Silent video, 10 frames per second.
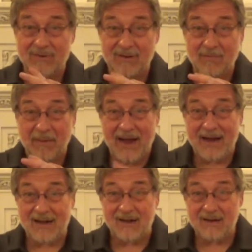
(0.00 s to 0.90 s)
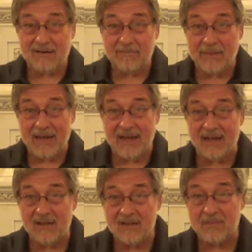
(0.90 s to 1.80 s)
Habakkuk
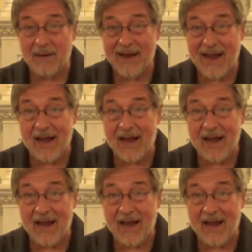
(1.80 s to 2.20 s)
begins by